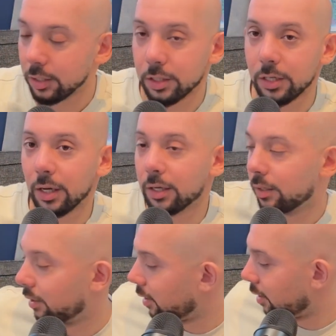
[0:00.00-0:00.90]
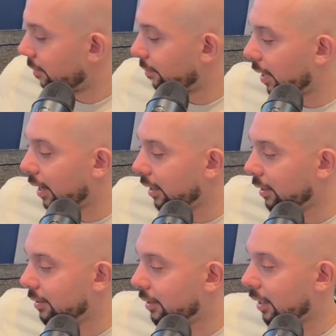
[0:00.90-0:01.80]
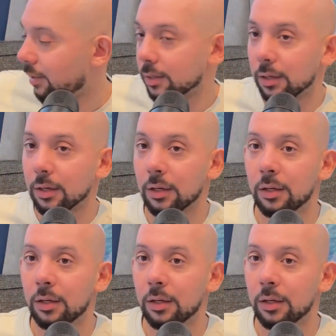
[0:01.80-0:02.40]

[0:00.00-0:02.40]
check my data